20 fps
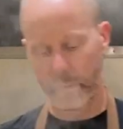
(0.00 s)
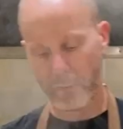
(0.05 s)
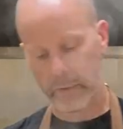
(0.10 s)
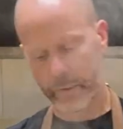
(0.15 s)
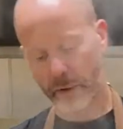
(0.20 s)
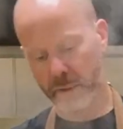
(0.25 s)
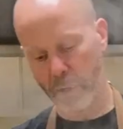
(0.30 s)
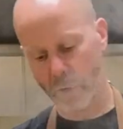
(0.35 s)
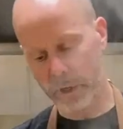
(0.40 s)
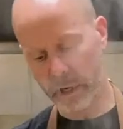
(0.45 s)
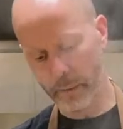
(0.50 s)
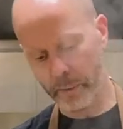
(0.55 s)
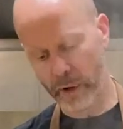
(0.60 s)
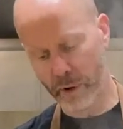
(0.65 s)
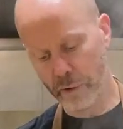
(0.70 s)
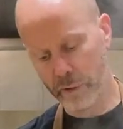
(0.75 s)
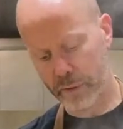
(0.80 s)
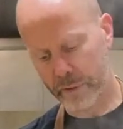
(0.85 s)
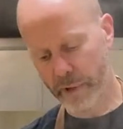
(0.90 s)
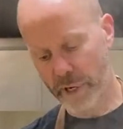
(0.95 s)
coconut
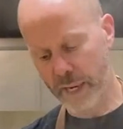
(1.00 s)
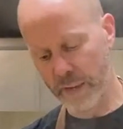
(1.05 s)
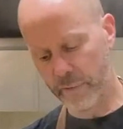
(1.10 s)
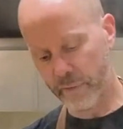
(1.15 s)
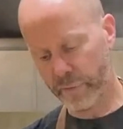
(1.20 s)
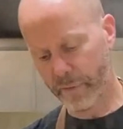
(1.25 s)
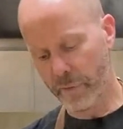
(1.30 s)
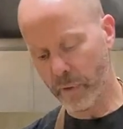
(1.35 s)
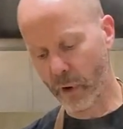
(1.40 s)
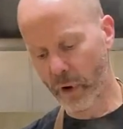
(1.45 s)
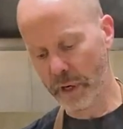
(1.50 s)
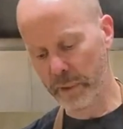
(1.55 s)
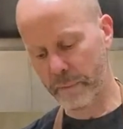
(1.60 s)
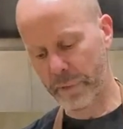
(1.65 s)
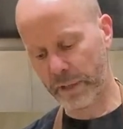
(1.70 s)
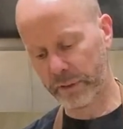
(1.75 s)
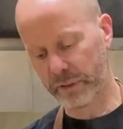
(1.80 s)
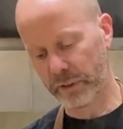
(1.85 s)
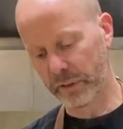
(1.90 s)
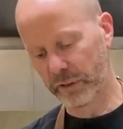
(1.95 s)
milk, and I've already
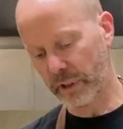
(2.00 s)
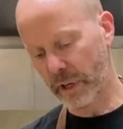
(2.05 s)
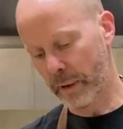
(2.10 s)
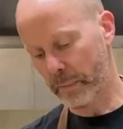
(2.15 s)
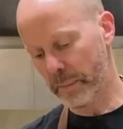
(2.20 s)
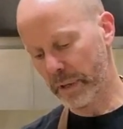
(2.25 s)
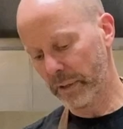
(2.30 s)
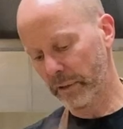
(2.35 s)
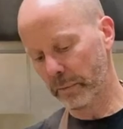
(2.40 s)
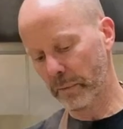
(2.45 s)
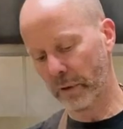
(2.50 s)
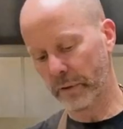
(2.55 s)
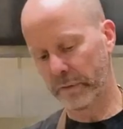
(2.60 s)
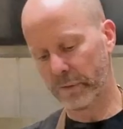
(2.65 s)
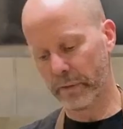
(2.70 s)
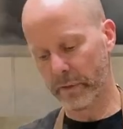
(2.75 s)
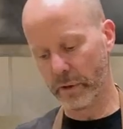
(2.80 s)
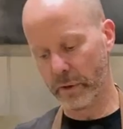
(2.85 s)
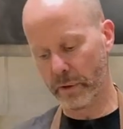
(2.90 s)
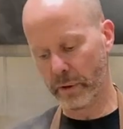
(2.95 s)
mixed this up, as most
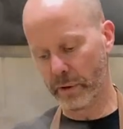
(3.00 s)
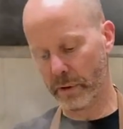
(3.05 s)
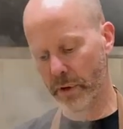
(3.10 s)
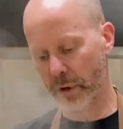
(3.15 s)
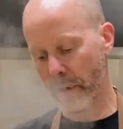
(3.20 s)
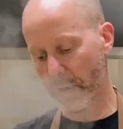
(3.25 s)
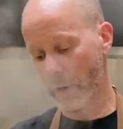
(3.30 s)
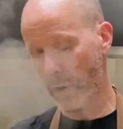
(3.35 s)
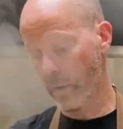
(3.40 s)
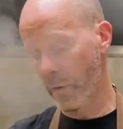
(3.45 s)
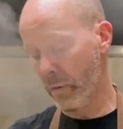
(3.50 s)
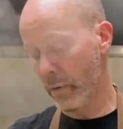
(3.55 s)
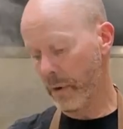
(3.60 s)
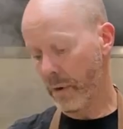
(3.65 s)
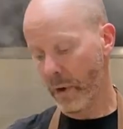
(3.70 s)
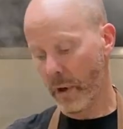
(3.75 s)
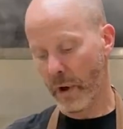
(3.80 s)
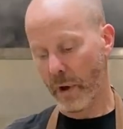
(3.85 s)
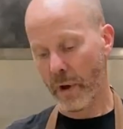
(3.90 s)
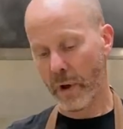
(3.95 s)
of you know.
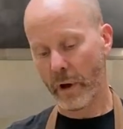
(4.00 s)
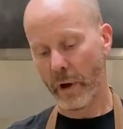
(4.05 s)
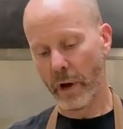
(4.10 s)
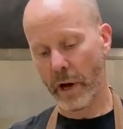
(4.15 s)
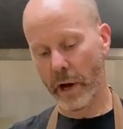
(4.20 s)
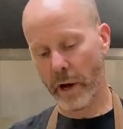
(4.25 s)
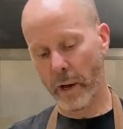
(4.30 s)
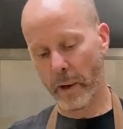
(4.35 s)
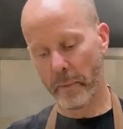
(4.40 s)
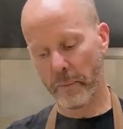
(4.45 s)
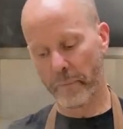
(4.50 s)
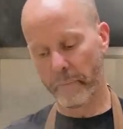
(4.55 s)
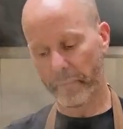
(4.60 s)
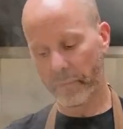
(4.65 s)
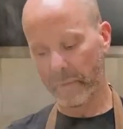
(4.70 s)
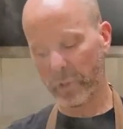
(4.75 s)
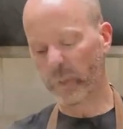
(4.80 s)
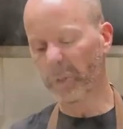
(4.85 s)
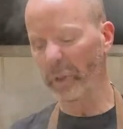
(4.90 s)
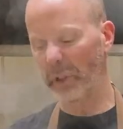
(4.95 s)

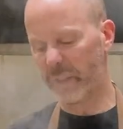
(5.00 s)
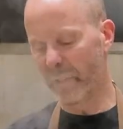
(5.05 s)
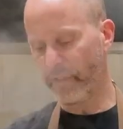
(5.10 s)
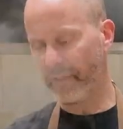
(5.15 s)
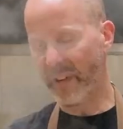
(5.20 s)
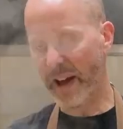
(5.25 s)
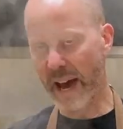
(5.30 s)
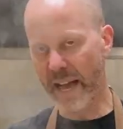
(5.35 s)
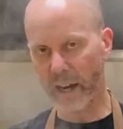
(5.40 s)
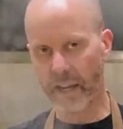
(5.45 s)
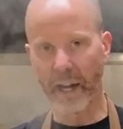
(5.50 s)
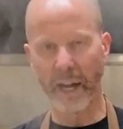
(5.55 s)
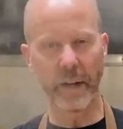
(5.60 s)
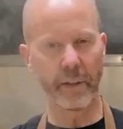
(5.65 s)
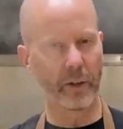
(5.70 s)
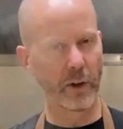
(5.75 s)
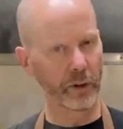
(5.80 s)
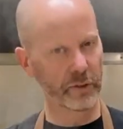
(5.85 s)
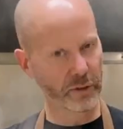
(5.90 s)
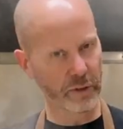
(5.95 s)
Usually the fat kind of
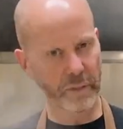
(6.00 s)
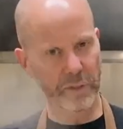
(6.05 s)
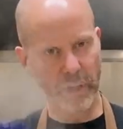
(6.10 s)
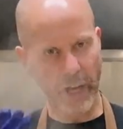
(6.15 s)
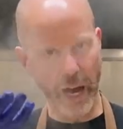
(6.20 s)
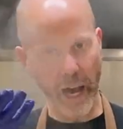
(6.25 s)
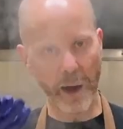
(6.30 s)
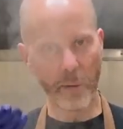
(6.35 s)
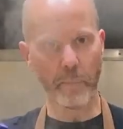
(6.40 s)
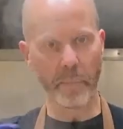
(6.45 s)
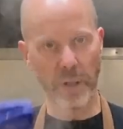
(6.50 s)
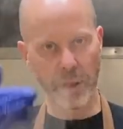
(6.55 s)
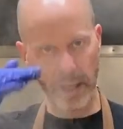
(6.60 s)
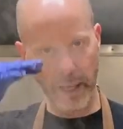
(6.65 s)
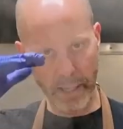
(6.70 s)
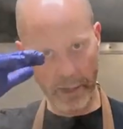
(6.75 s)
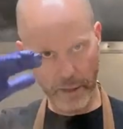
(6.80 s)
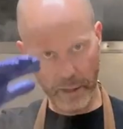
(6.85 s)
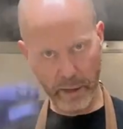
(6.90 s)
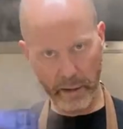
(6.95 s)
goes to the top and
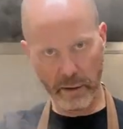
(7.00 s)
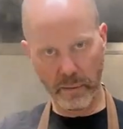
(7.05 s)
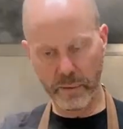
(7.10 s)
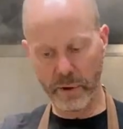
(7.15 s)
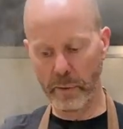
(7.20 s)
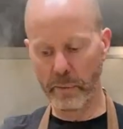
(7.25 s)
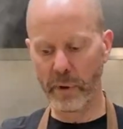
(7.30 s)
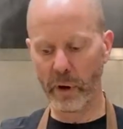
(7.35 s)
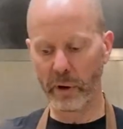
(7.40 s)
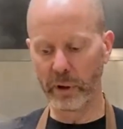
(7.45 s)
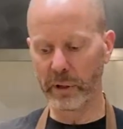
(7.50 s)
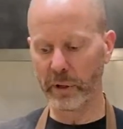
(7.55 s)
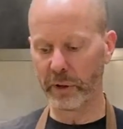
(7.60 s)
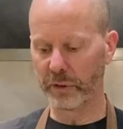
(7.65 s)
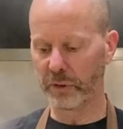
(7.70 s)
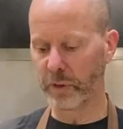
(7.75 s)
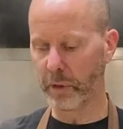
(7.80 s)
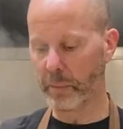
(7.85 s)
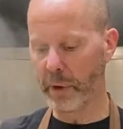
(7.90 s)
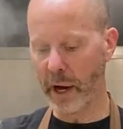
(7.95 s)
then the milk goes
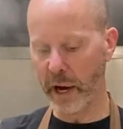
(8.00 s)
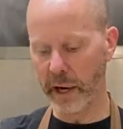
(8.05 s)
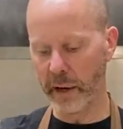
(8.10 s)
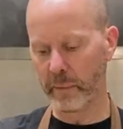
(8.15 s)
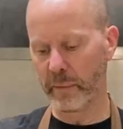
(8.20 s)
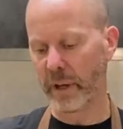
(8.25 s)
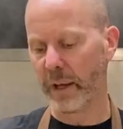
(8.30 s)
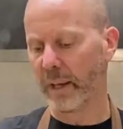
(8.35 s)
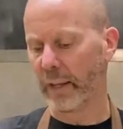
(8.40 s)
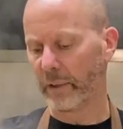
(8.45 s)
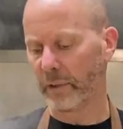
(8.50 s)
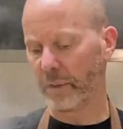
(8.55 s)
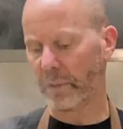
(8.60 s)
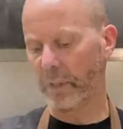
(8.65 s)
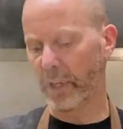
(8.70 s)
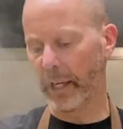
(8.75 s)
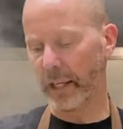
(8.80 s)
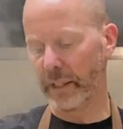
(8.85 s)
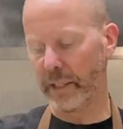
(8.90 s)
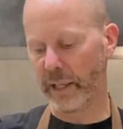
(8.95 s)
to the bottom. It's a good
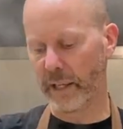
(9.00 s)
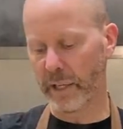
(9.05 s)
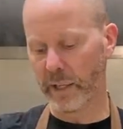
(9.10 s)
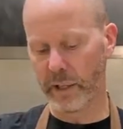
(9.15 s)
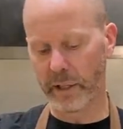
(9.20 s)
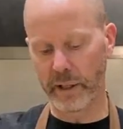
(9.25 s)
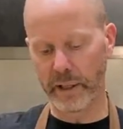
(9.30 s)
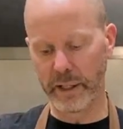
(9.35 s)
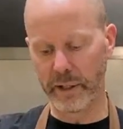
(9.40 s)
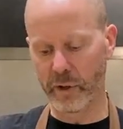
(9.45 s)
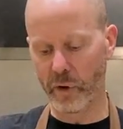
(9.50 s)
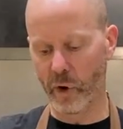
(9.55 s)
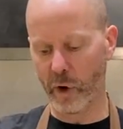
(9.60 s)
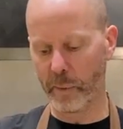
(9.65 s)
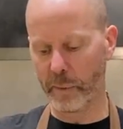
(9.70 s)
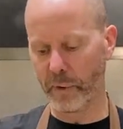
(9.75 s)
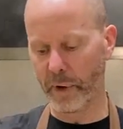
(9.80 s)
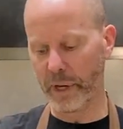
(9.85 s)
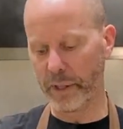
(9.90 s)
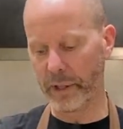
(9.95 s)
idea to
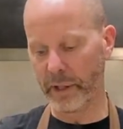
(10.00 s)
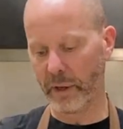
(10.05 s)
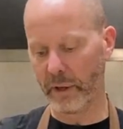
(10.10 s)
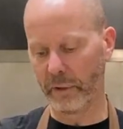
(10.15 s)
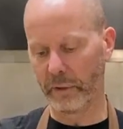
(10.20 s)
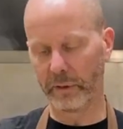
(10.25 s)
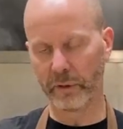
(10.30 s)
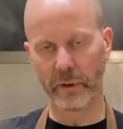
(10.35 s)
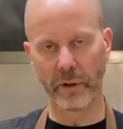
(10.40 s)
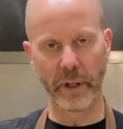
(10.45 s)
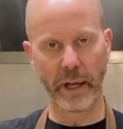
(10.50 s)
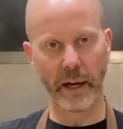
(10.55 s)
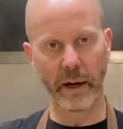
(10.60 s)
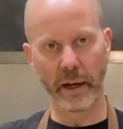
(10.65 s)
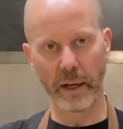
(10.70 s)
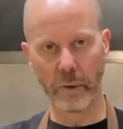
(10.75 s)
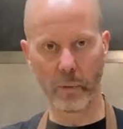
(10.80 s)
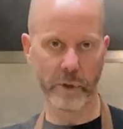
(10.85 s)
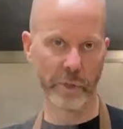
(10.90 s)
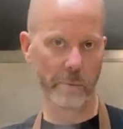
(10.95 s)
incorporate those so that
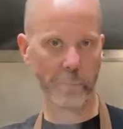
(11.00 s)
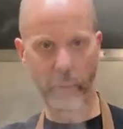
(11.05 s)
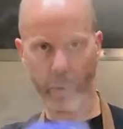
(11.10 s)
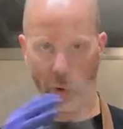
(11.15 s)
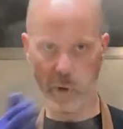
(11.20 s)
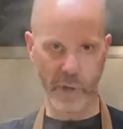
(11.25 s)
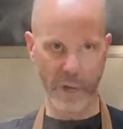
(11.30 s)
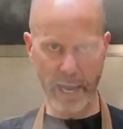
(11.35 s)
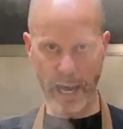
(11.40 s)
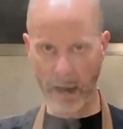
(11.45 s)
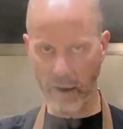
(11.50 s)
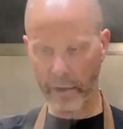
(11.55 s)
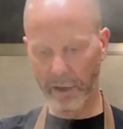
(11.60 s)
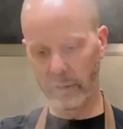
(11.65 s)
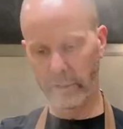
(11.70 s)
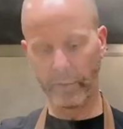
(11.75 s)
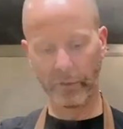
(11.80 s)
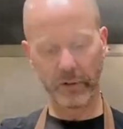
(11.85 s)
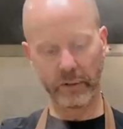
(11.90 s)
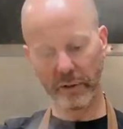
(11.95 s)
like when you pour it out, it
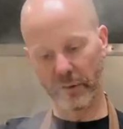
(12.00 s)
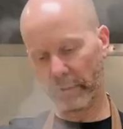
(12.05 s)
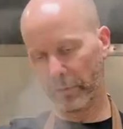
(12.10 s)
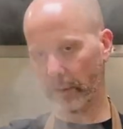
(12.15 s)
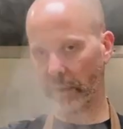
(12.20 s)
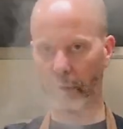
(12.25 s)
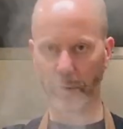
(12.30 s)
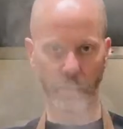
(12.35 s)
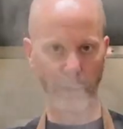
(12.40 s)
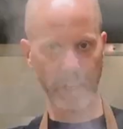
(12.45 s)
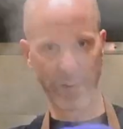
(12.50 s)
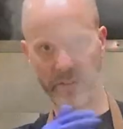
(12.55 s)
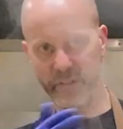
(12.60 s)
doesn't just don't get